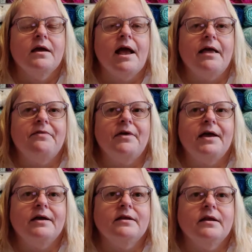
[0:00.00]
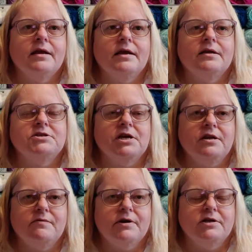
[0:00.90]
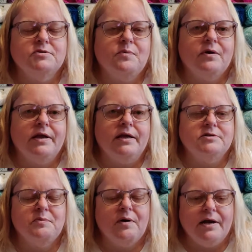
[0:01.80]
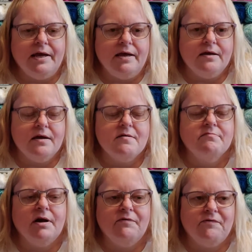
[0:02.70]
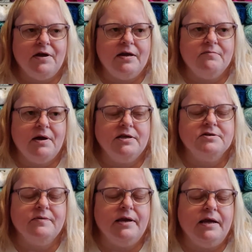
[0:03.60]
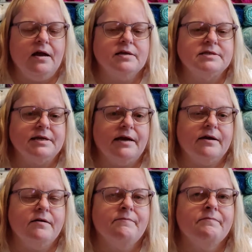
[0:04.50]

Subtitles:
And then in January 2020, Muffin, my Chiweenie, got sick.